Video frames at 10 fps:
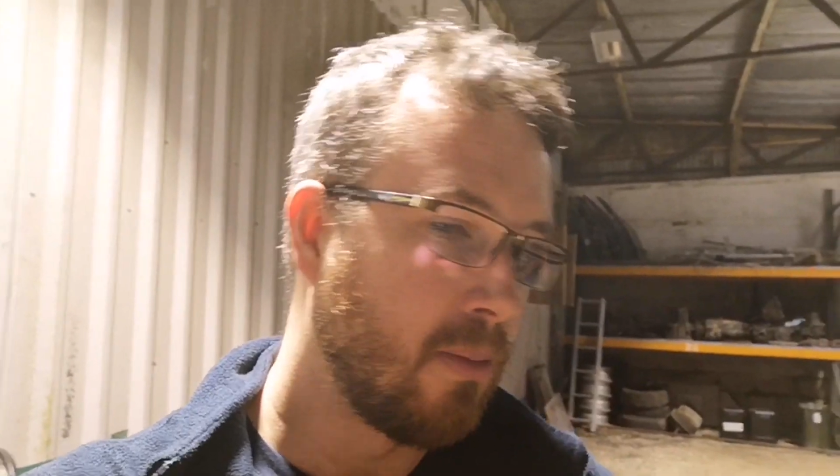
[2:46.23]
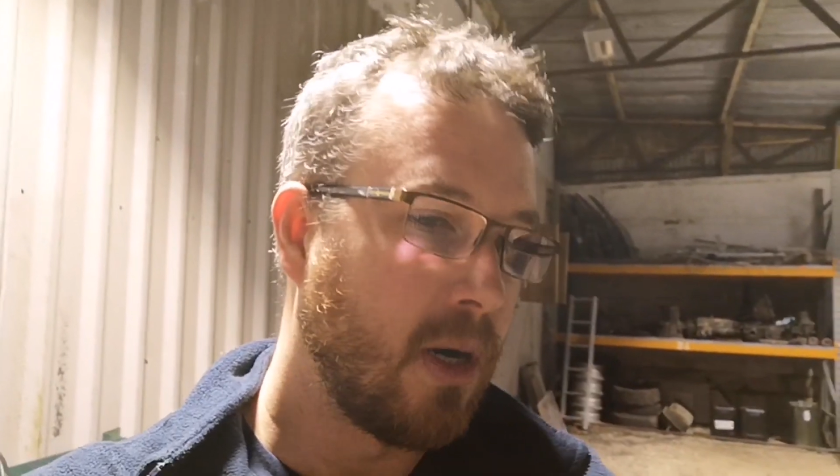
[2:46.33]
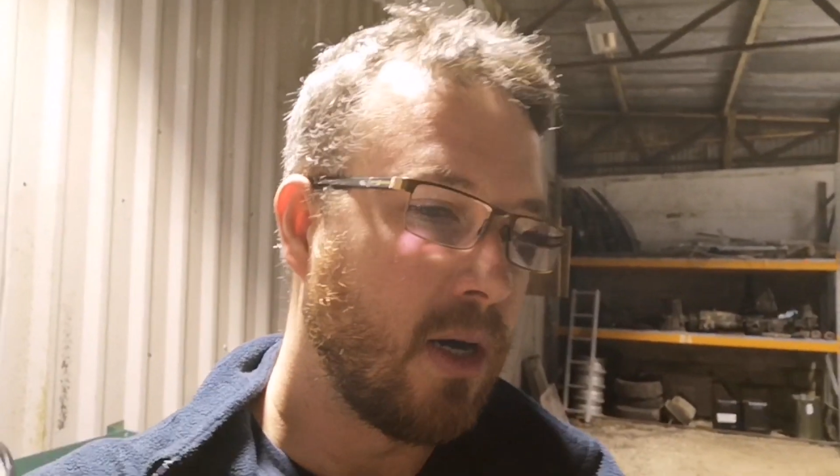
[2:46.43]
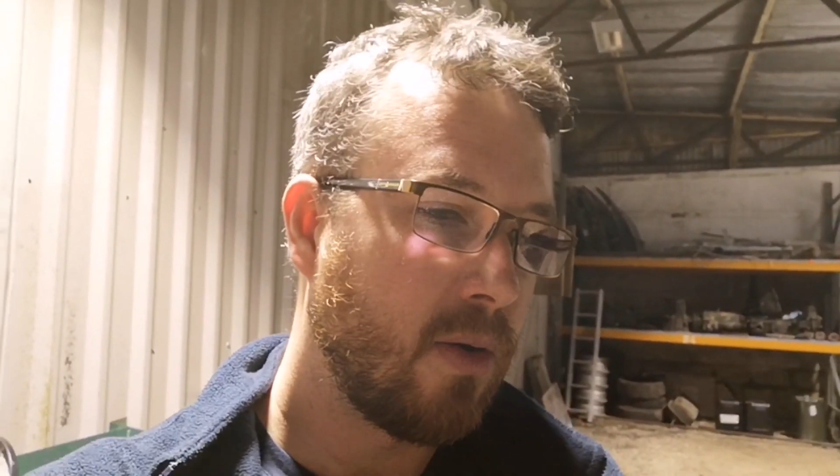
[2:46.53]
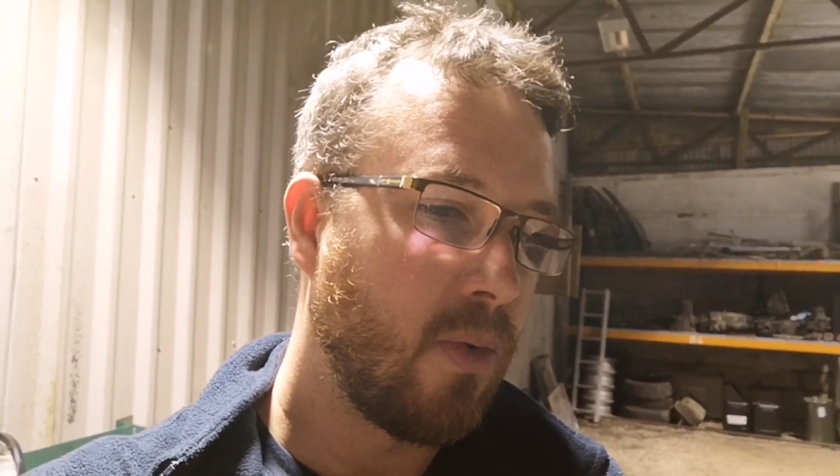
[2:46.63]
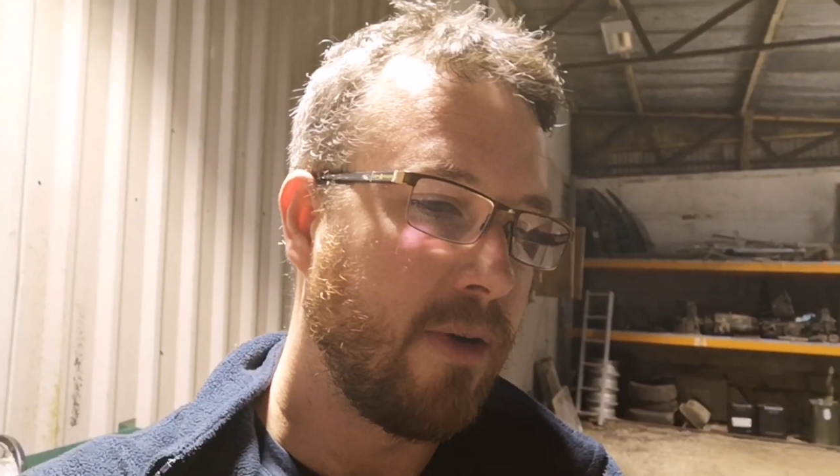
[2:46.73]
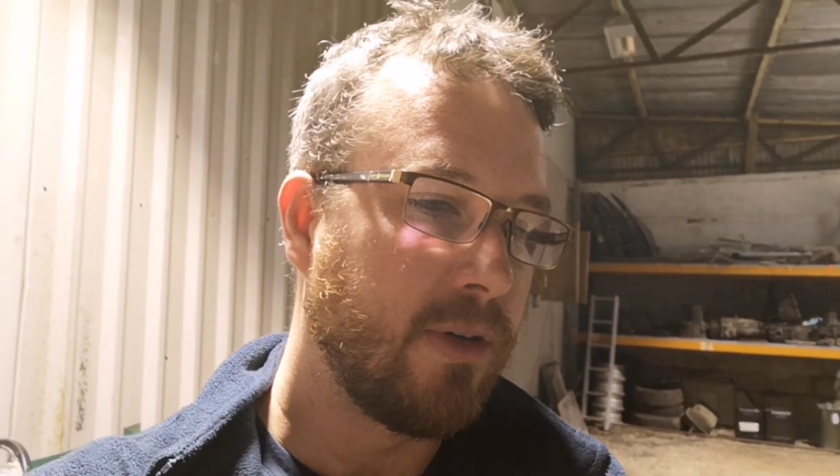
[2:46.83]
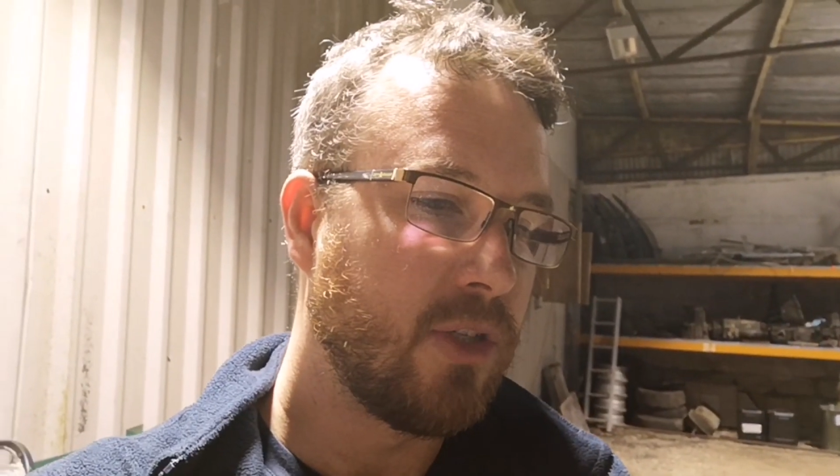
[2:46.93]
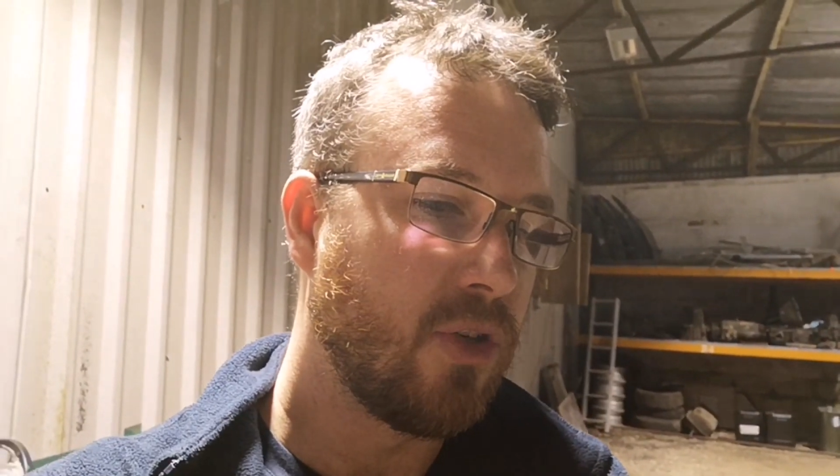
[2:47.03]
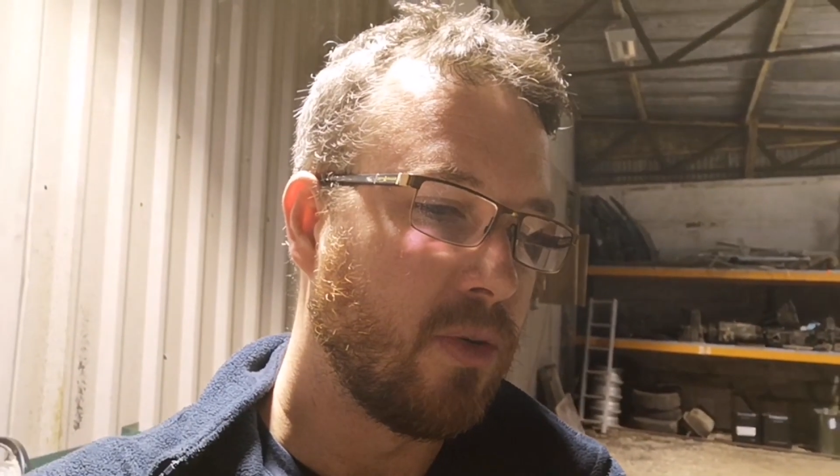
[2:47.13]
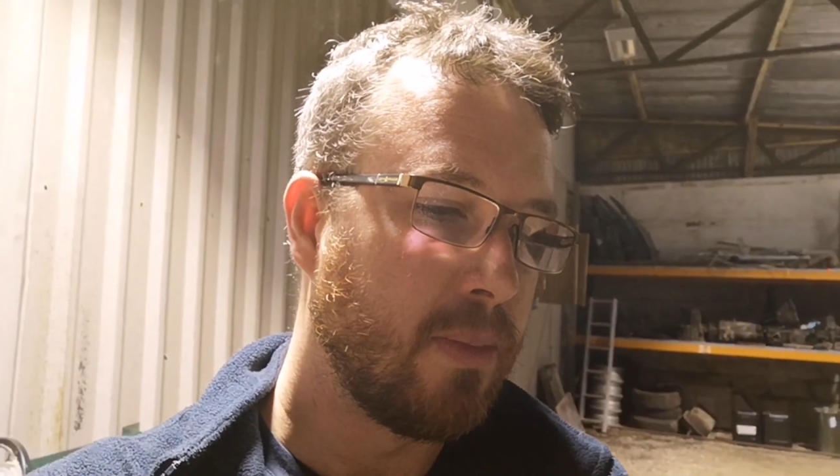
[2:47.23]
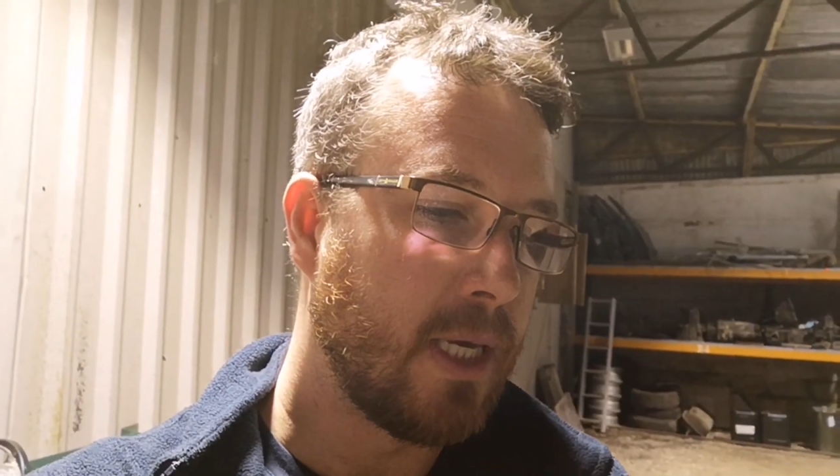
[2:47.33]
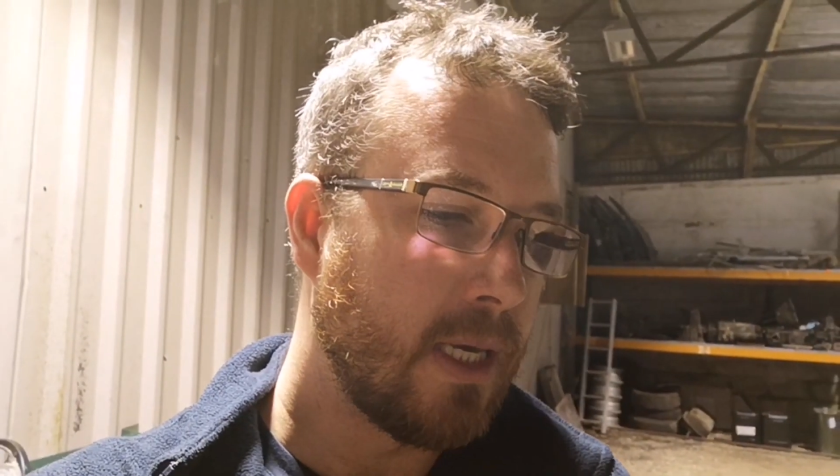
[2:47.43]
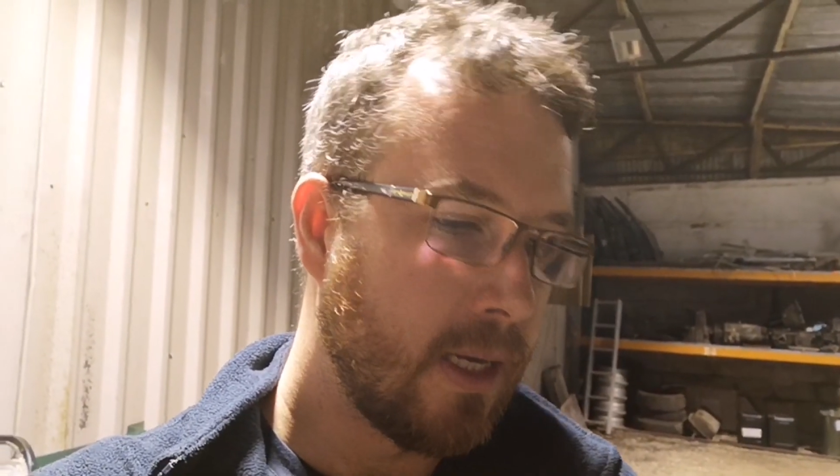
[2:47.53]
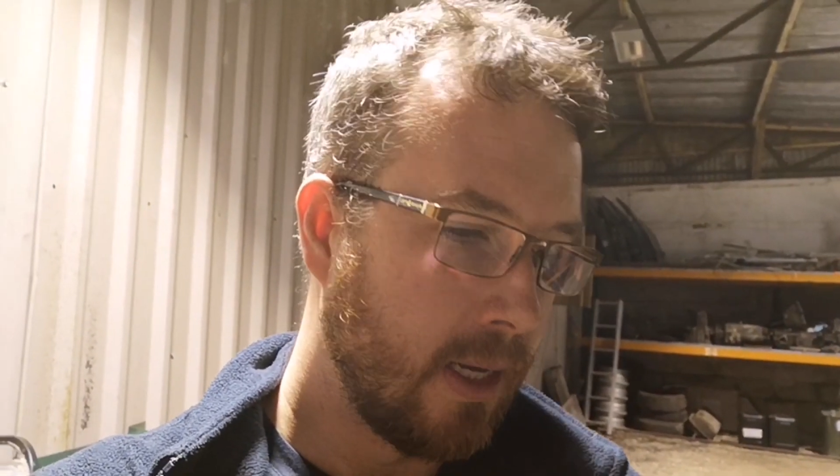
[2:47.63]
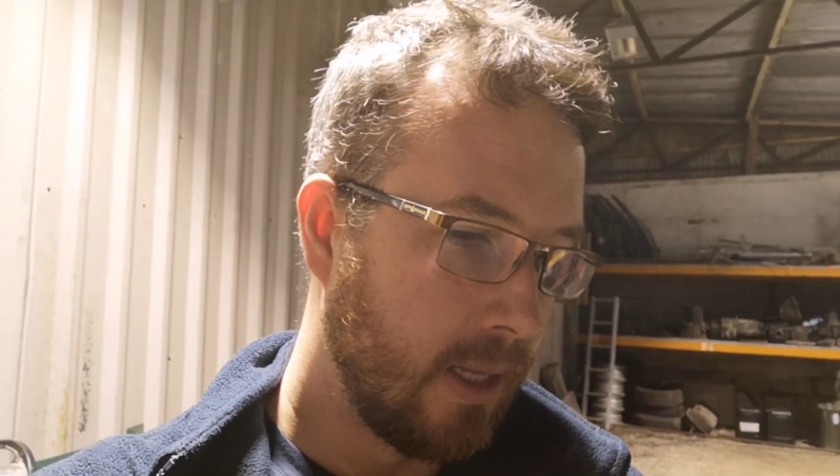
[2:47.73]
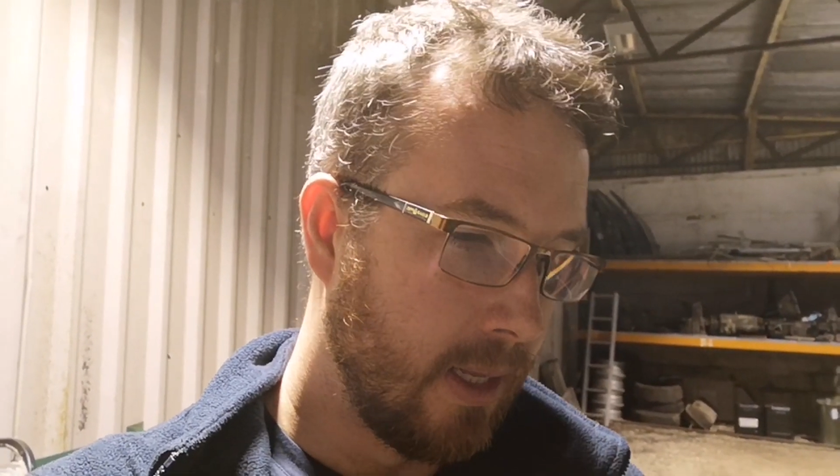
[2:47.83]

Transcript: to mark where it should be